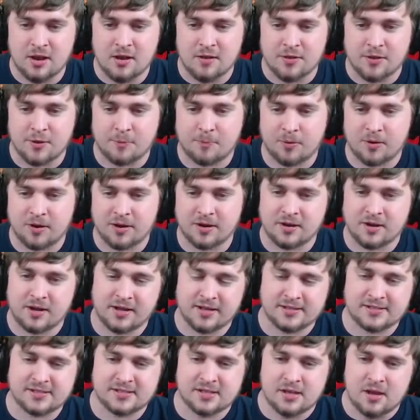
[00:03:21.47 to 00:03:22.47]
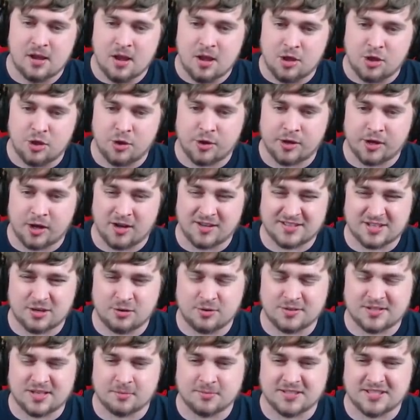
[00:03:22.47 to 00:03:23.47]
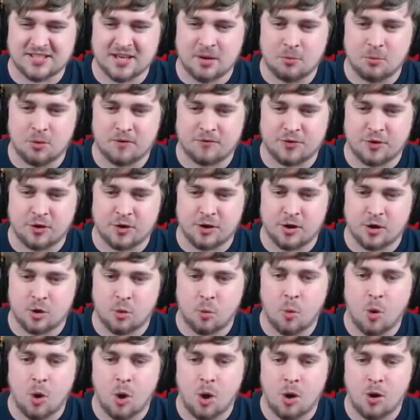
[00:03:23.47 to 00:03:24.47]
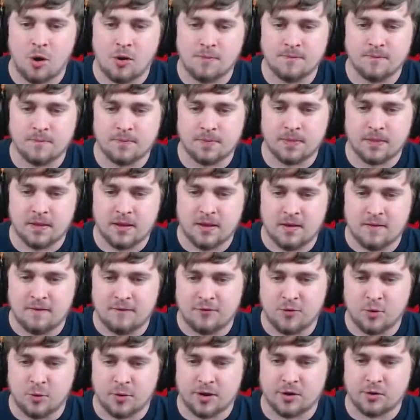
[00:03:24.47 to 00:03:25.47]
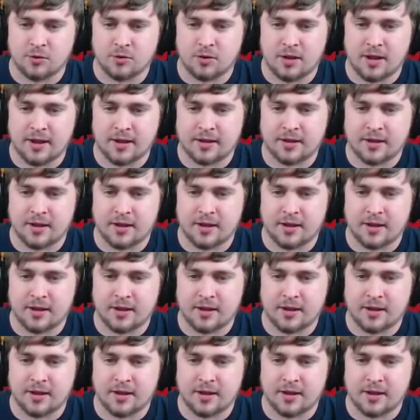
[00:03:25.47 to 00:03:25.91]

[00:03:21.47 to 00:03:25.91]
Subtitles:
They're pretty nuts. You can also do something similar if they're near a wall. If you want to do like